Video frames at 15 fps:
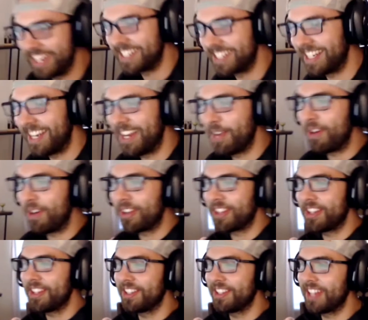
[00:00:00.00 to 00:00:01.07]
Are
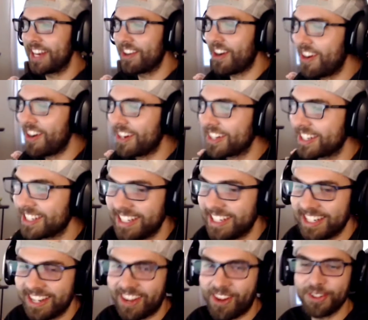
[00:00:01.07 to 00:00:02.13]
the Atlanta Hawks and
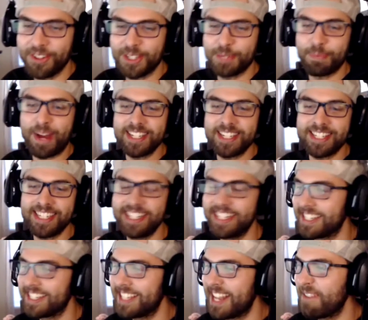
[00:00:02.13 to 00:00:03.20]
all the
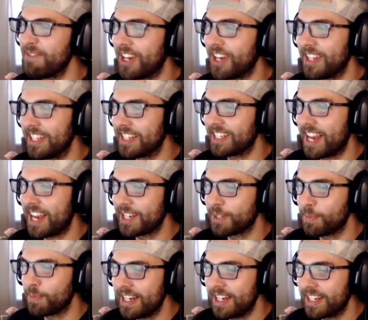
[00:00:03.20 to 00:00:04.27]
spiciness they have done this last
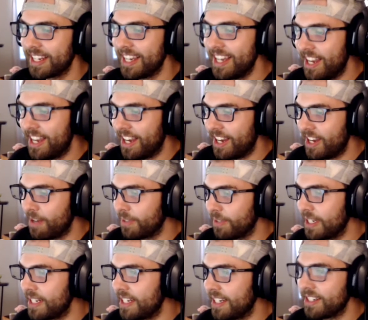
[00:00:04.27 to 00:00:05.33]
week,
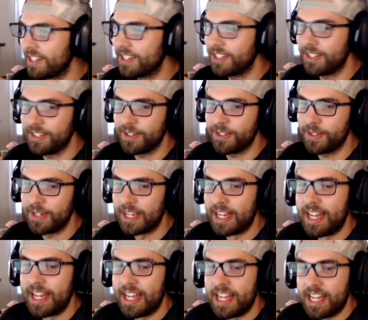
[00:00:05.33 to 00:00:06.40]
leading into
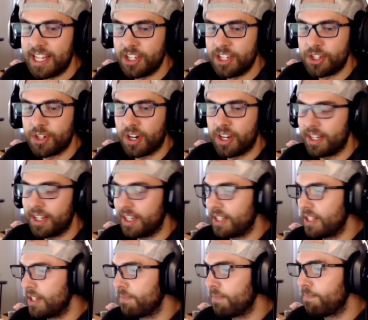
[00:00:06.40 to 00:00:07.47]

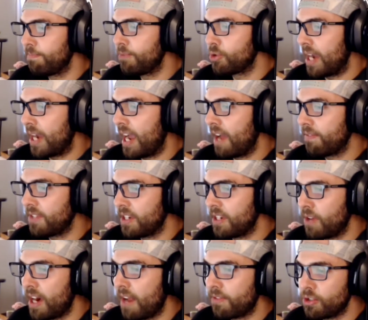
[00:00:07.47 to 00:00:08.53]
the draft, and
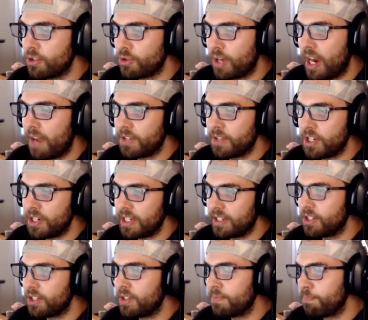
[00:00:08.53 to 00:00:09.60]
right after the draft, you get
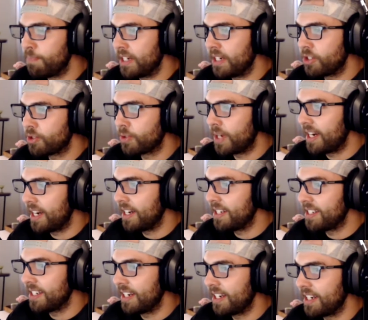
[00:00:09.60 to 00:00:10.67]
the big trades
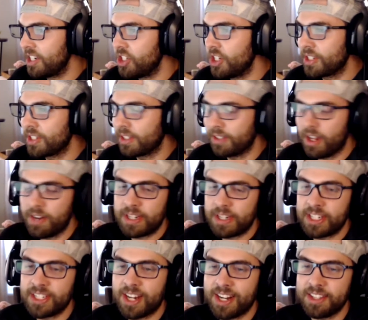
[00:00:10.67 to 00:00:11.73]
and just a lot of
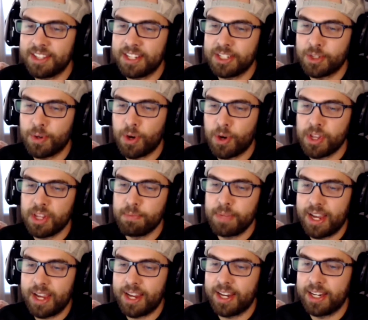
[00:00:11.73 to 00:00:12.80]
exciting things going on in the
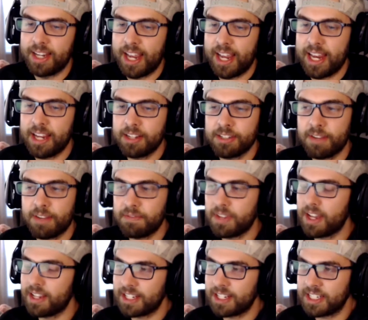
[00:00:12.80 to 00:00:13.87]
NBA and stuff
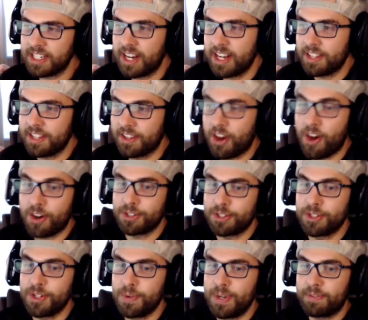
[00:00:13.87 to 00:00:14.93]
that exciting that the Hawks are
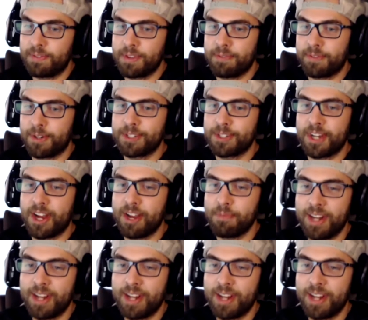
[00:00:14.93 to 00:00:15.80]
doing for the first time in